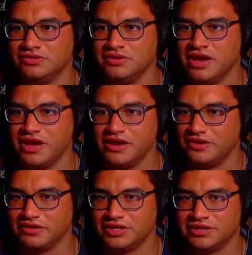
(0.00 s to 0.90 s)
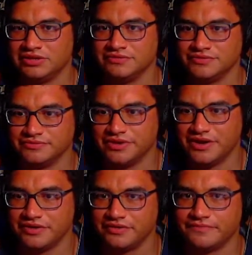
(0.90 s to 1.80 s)
Yeah, that was weird.
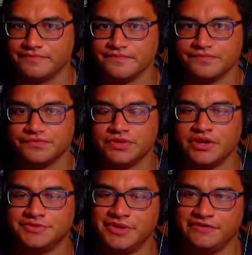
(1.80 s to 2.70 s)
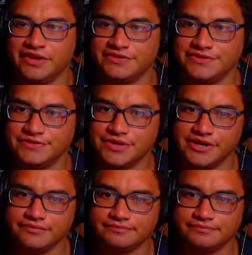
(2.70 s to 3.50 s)
Alright, so we gotta find 2 here.